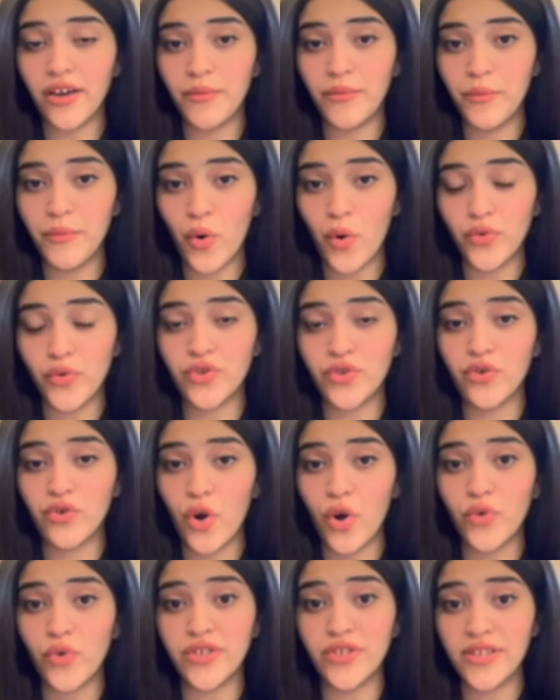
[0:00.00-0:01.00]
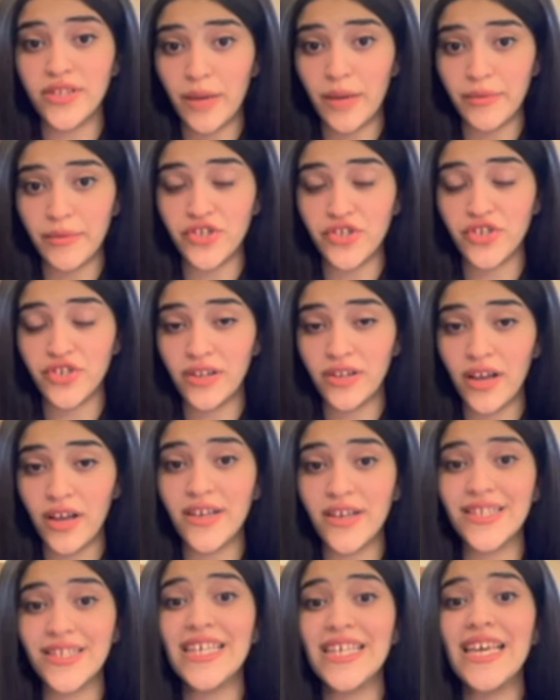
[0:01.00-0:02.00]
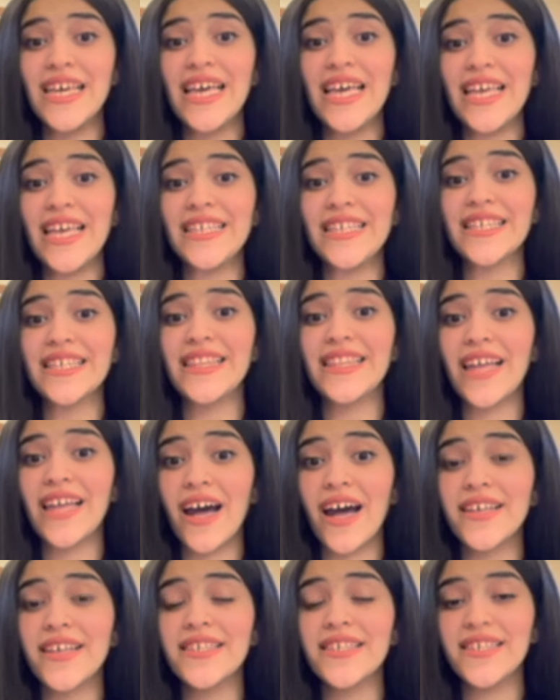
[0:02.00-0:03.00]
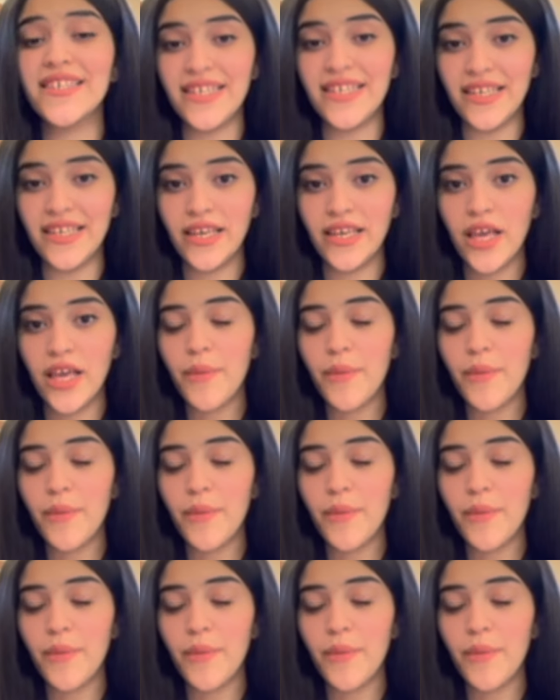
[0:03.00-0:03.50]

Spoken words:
most cause damage class is class C,